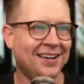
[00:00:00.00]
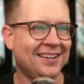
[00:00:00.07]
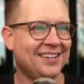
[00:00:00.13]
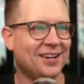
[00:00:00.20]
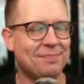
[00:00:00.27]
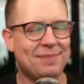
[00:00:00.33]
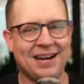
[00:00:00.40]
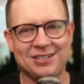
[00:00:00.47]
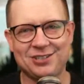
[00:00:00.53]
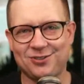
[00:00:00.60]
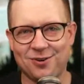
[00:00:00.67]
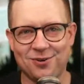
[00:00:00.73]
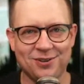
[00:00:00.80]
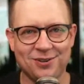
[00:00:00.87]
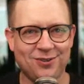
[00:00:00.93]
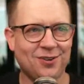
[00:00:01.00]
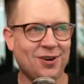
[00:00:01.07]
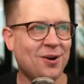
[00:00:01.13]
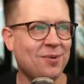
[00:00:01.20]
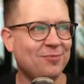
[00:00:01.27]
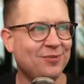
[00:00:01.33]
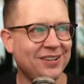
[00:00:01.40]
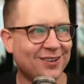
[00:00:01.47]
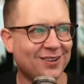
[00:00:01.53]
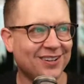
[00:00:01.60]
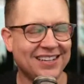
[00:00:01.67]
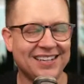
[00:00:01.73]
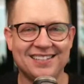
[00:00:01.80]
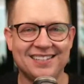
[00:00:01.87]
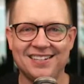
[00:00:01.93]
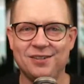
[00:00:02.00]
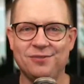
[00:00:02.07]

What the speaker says: you're back scrolling through the home feed on LinkedIn.